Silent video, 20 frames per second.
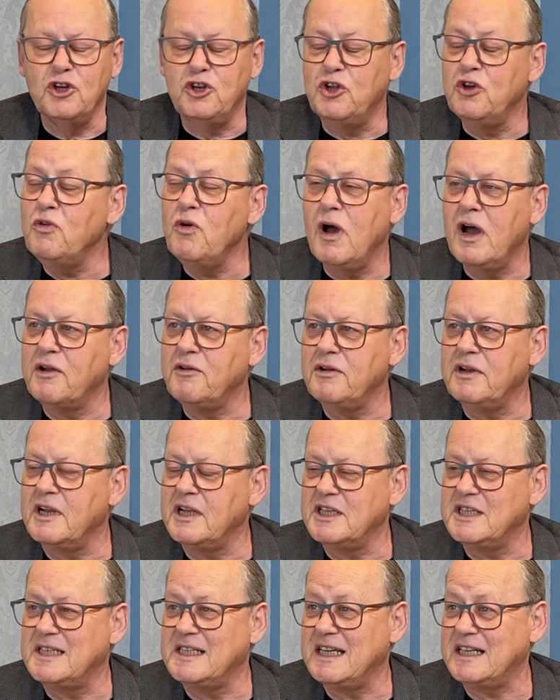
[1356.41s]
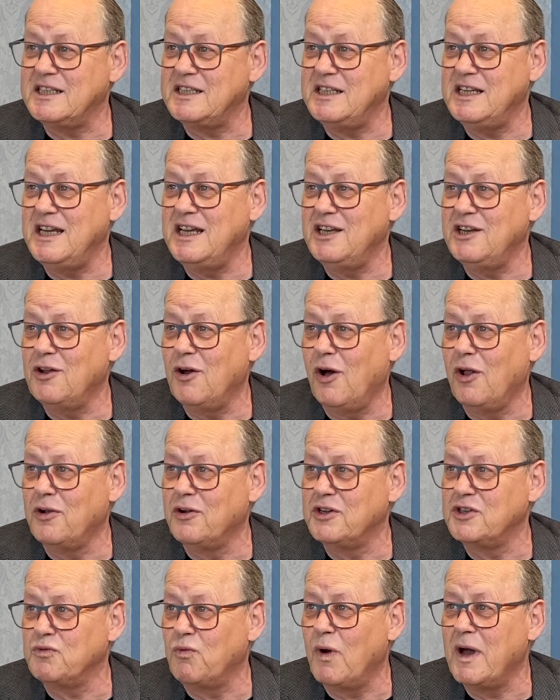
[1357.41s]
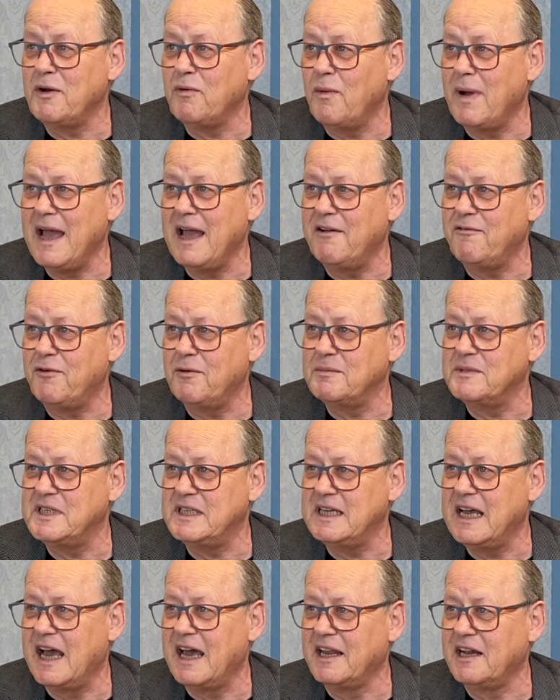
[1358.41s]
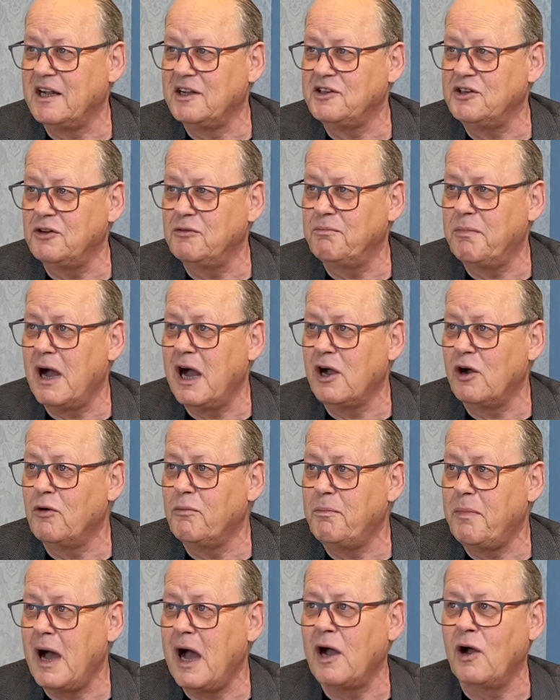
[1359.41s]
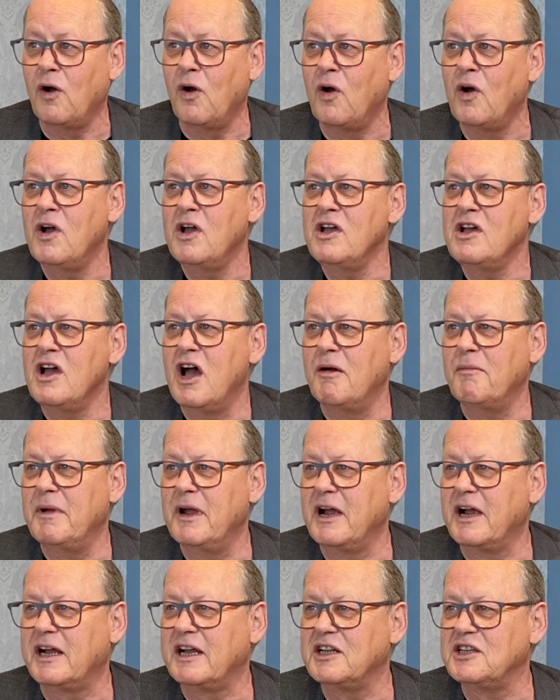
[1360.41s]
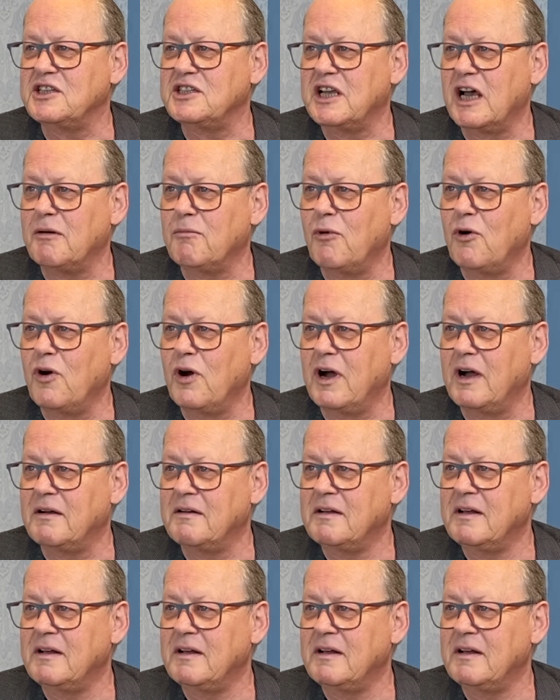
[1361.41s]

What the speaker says: $216 one way from Seattle to Pango Pango, American Samoa.